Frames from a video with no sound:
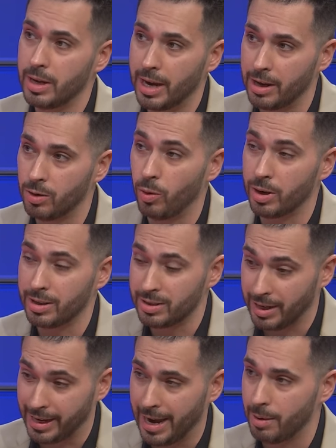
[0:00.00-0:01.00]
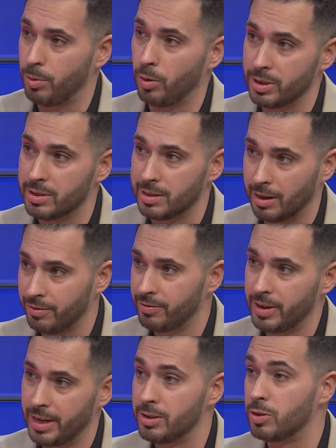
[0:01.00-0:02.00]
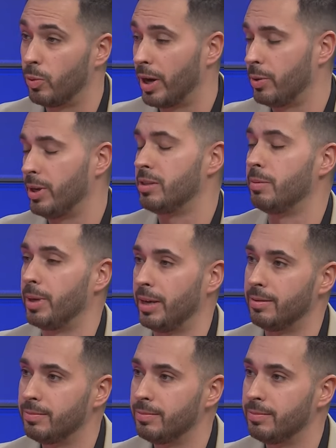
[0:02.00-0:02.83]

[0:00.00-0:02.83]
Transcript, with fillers: in order to catapult yourself into where you need to be.